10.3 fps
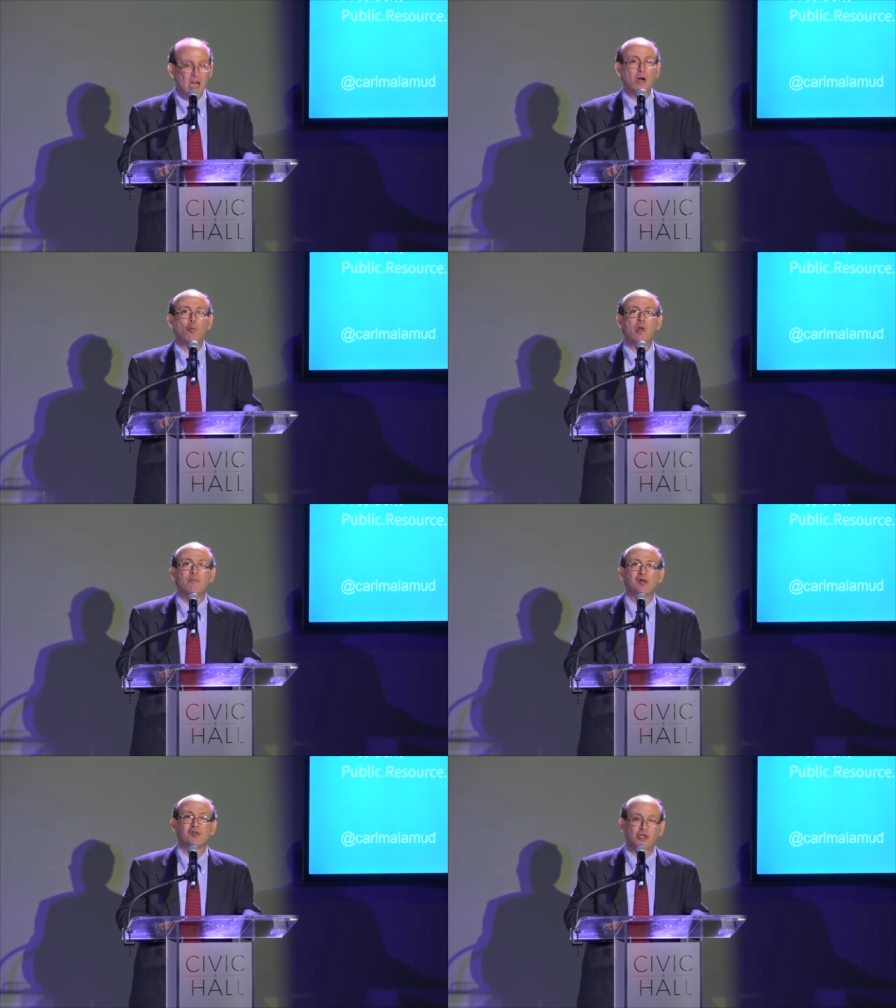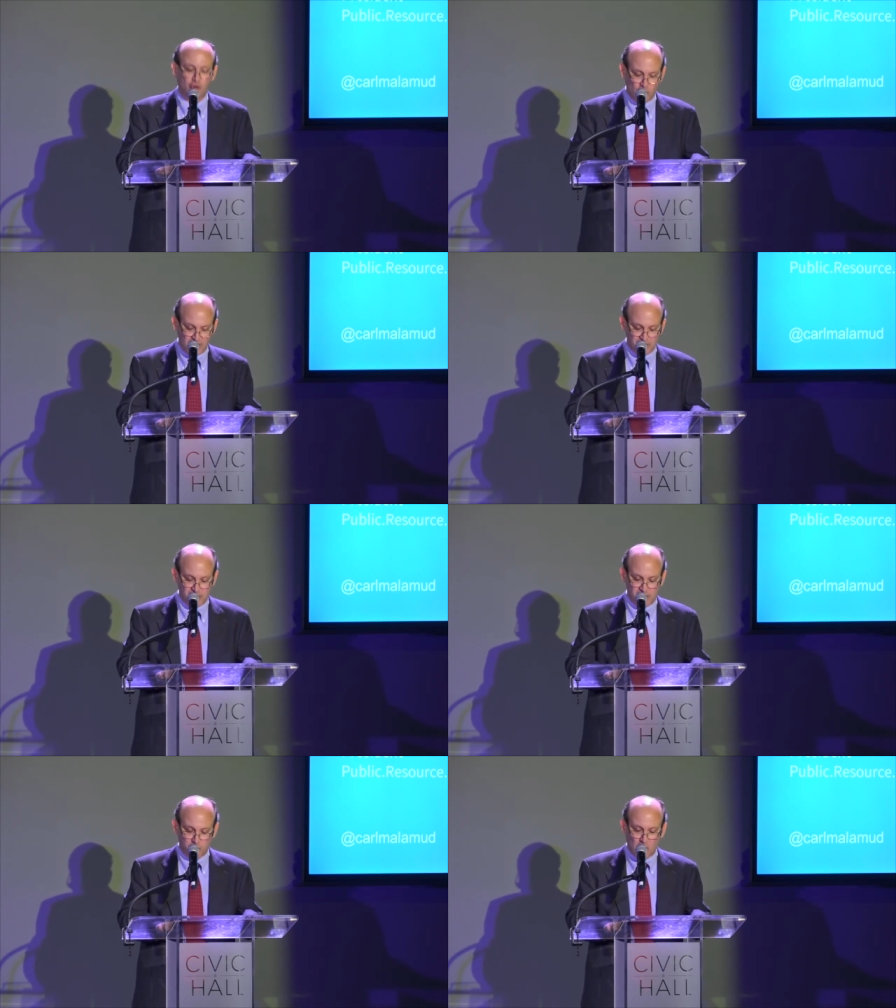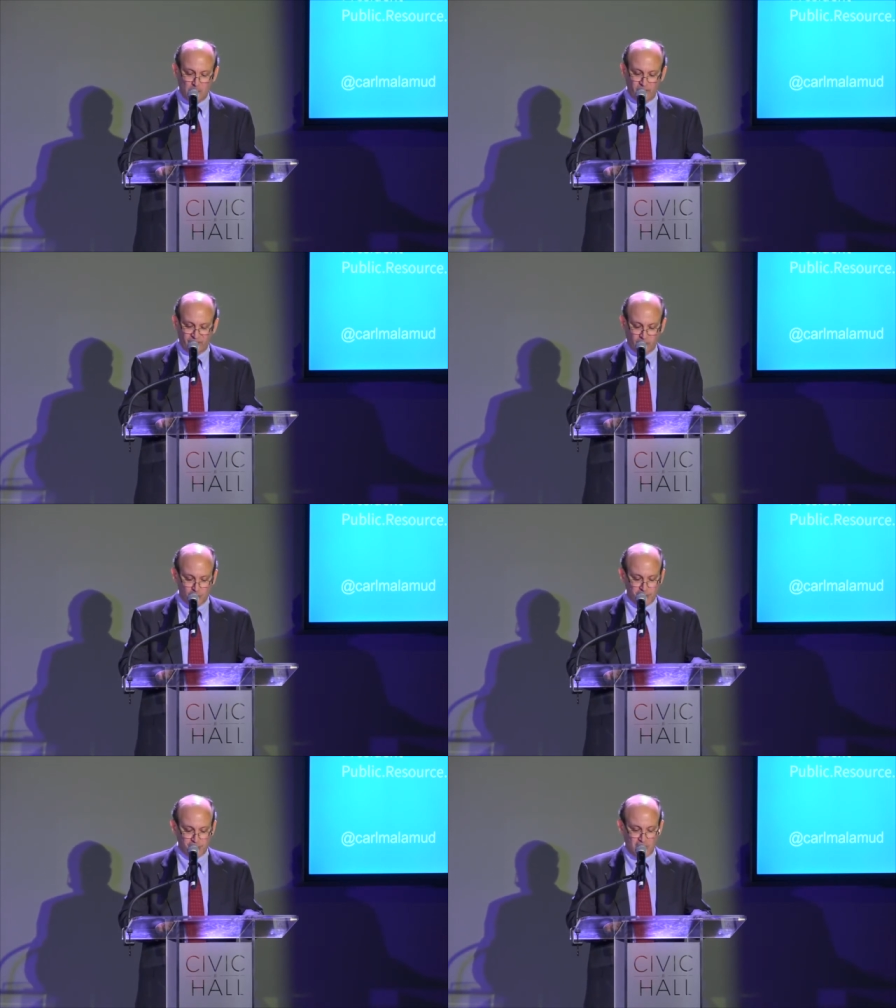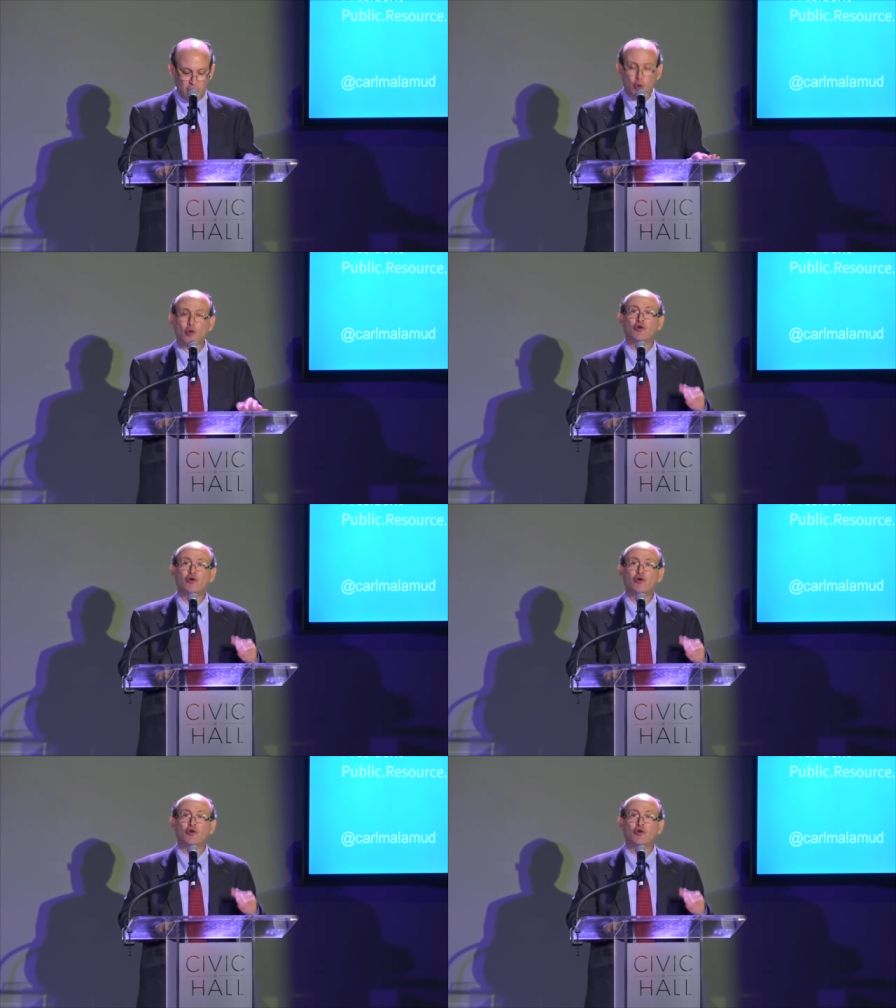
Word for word: We must address this problem first in order